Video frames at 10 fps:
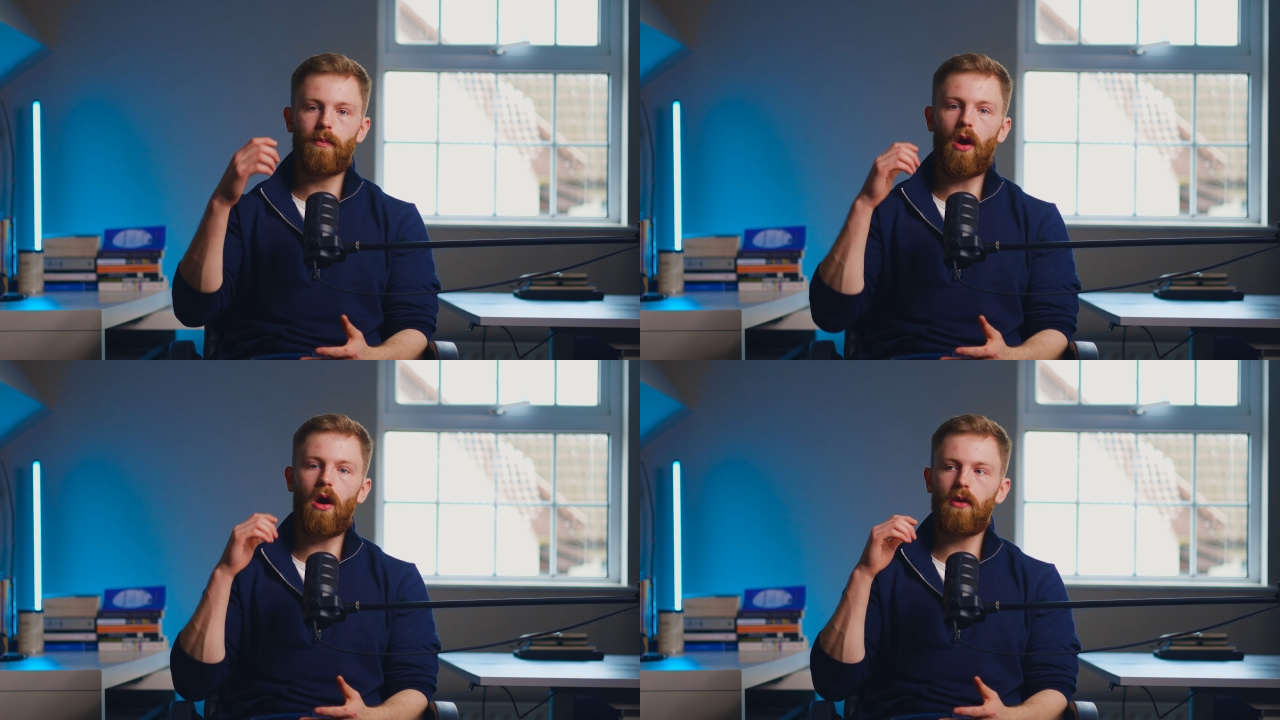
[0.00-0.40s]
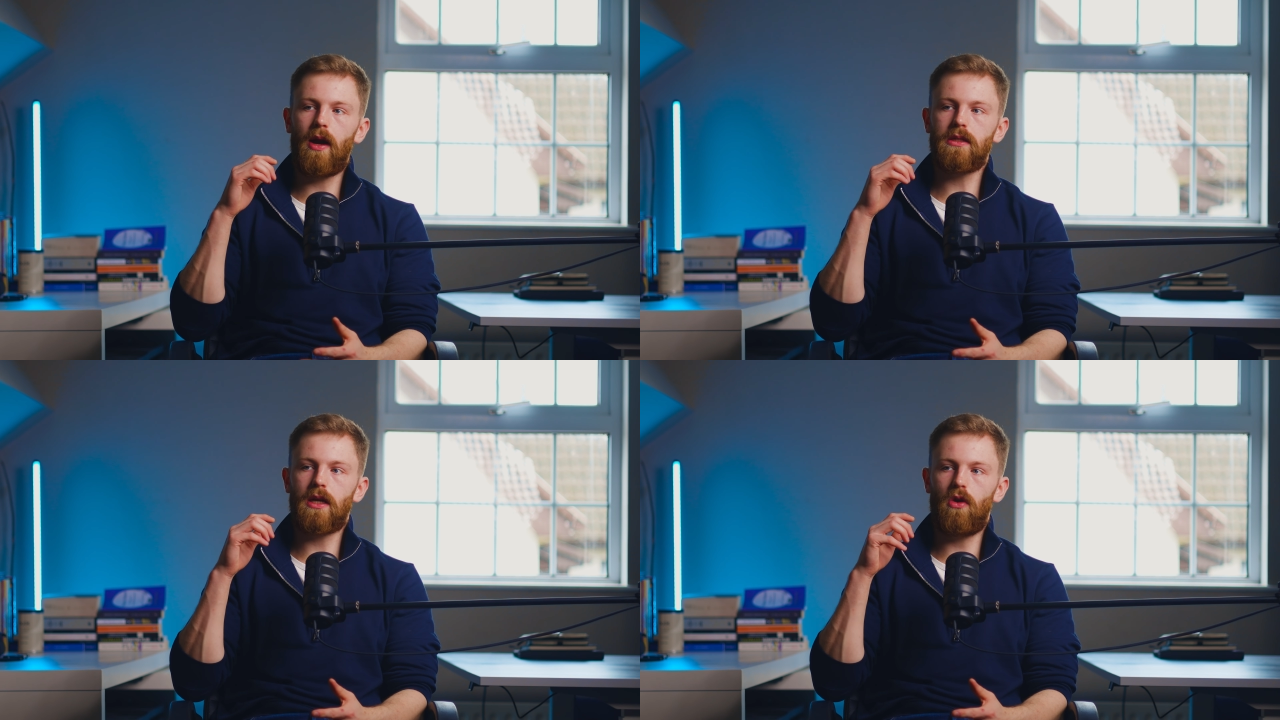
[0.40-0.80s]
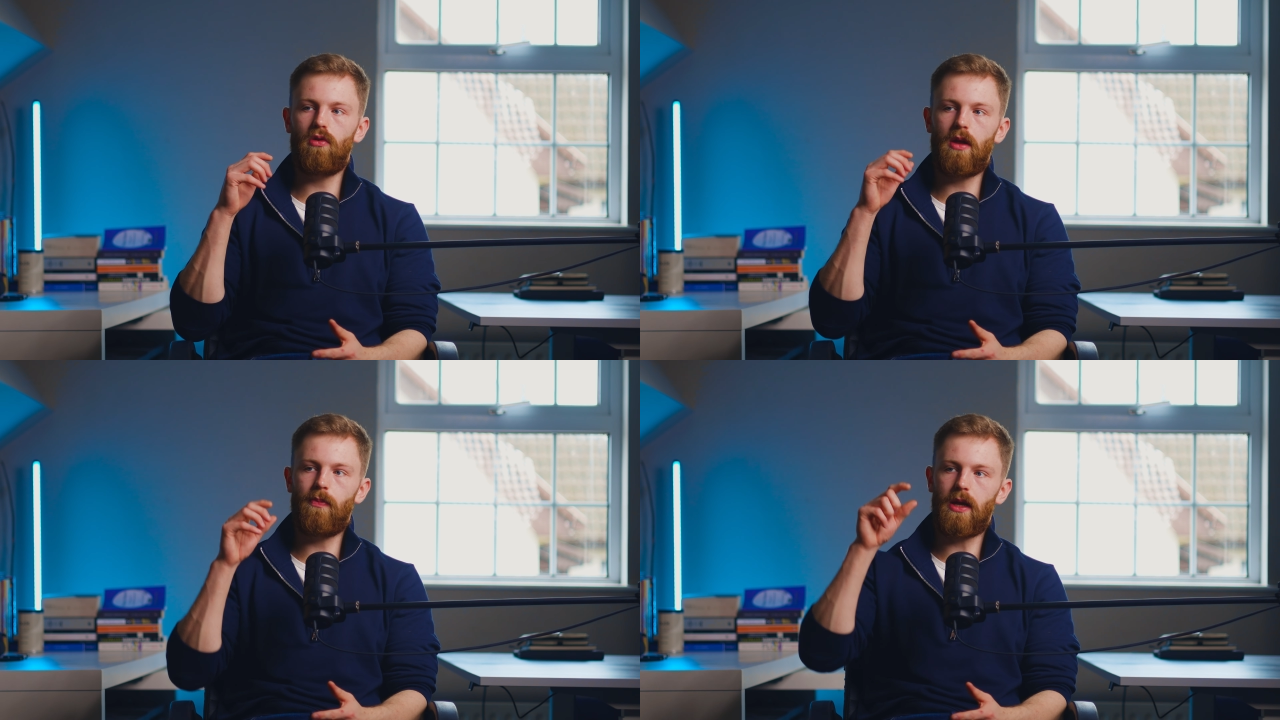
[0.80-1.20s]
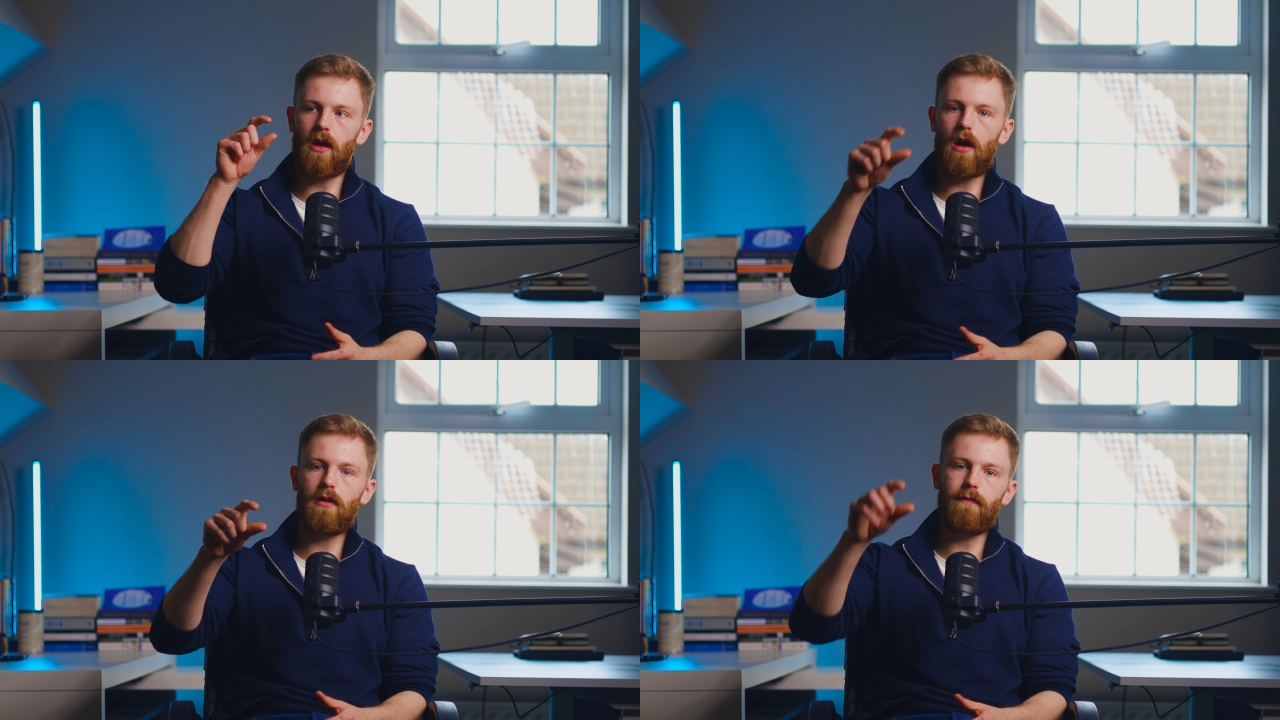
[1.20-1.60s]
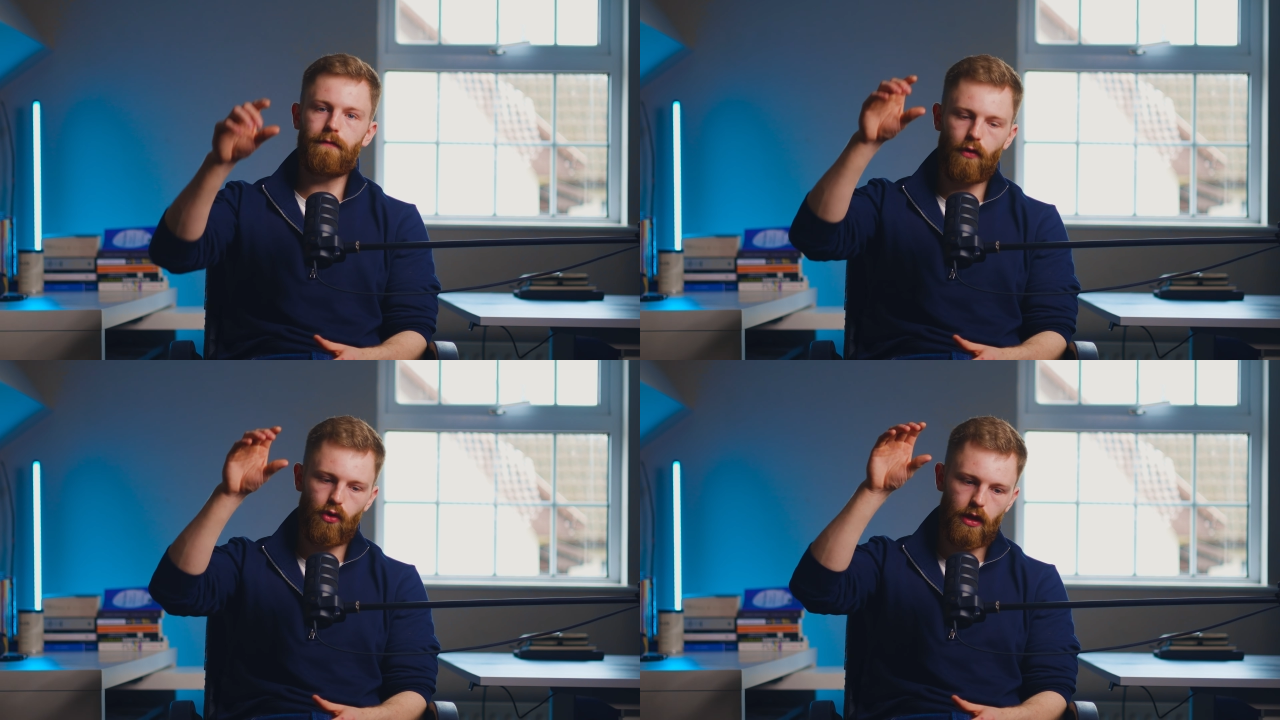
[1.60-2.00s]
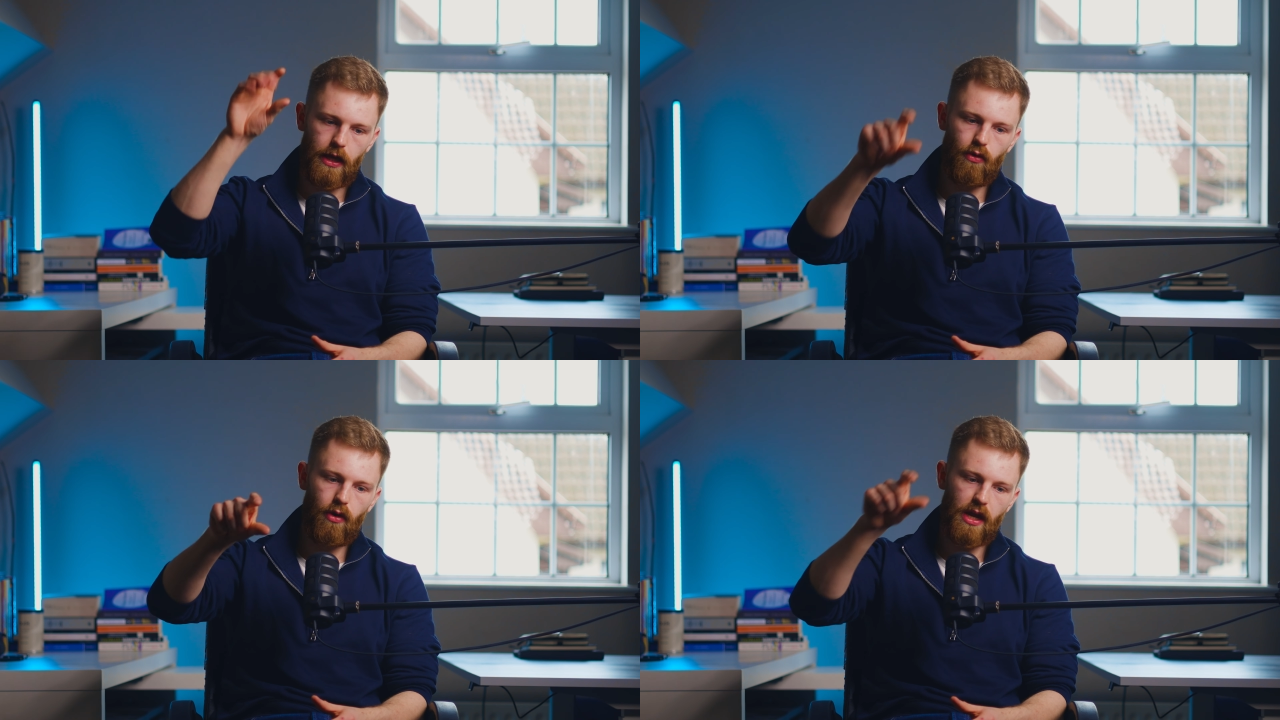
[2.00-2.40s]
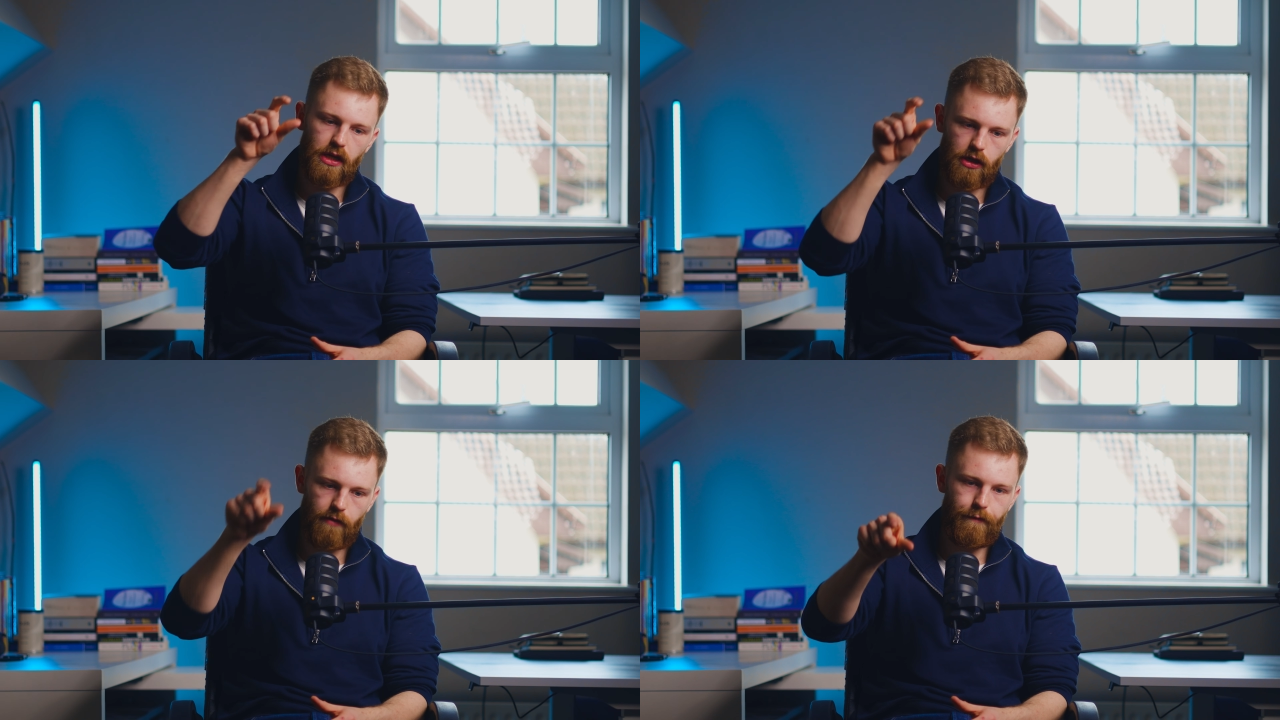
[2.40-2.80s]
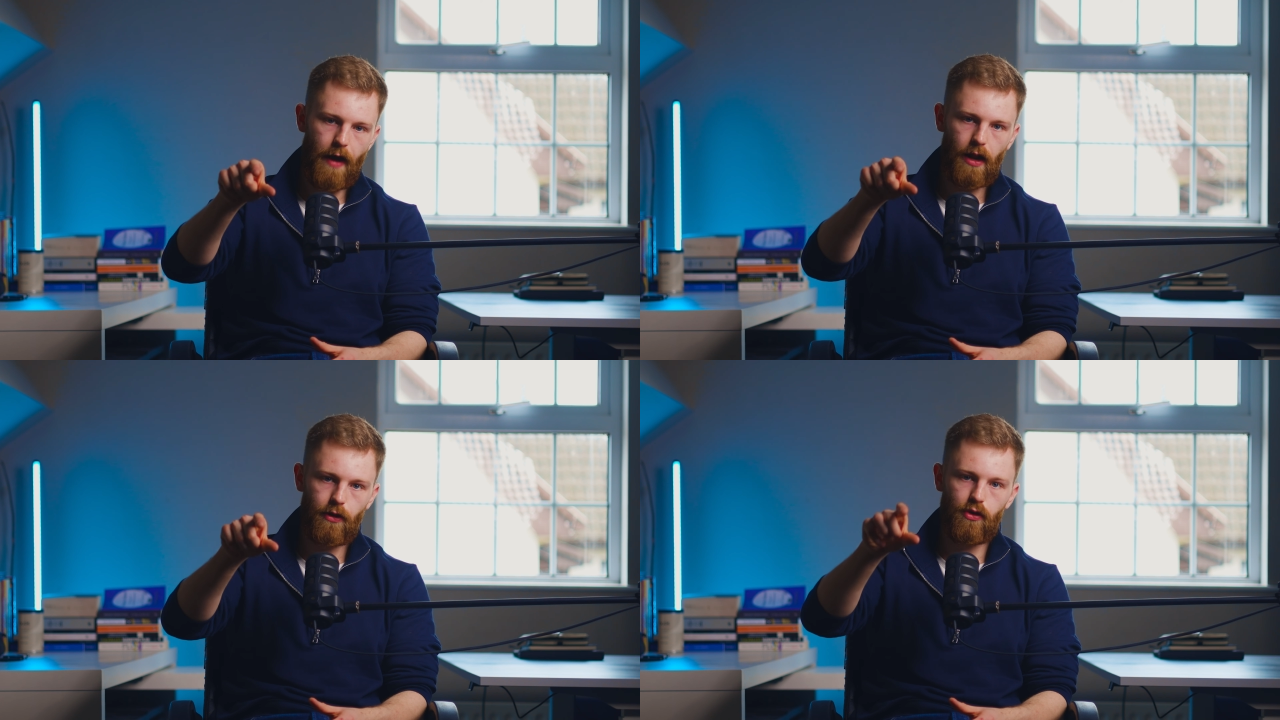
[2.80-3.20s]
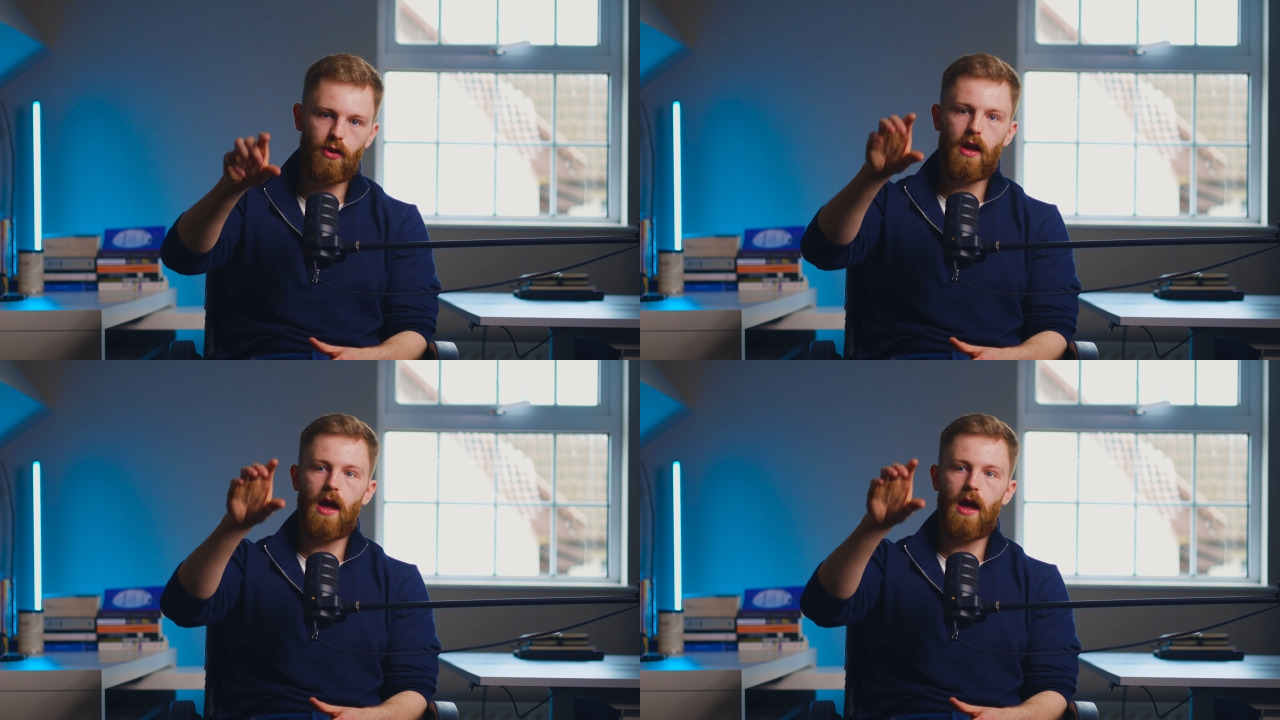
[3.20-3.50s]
progress can only be gotten through the creation of value,